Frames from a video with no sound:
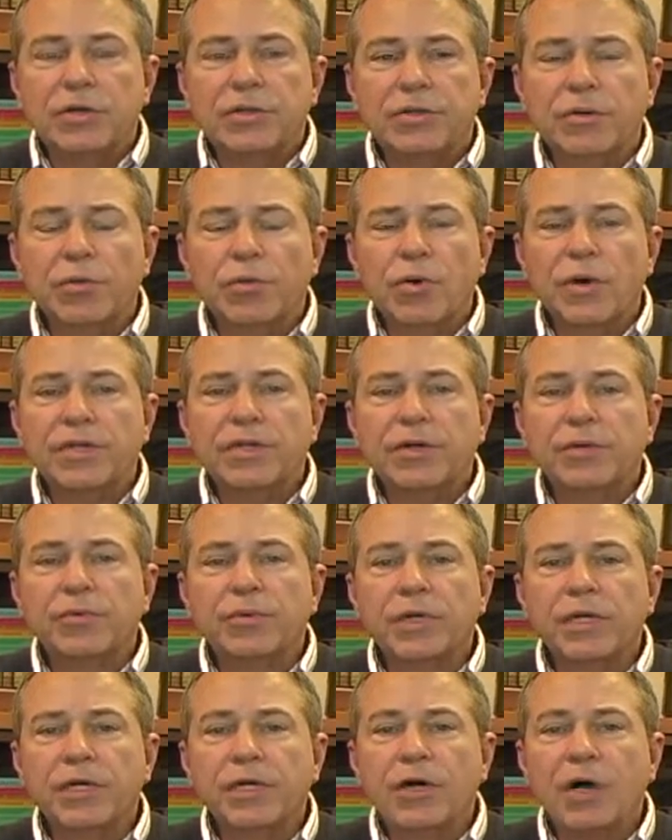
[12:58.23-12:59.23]
The one that
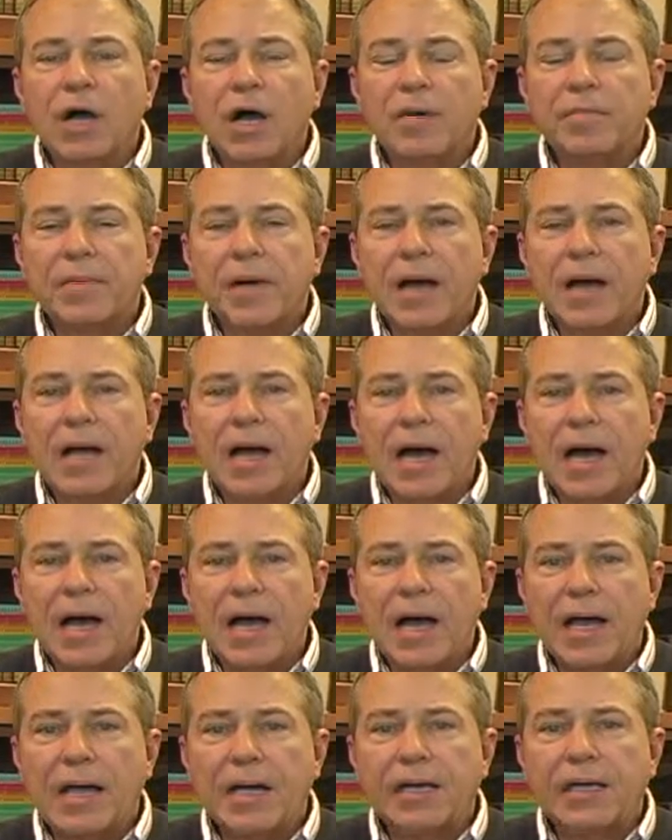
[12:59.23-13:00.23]
really caught my
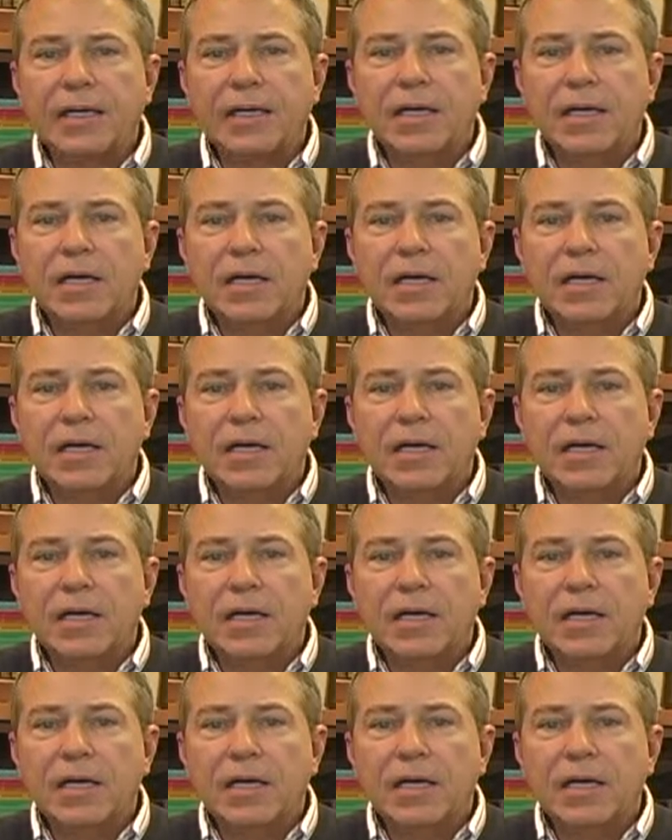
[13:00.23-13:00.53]
eye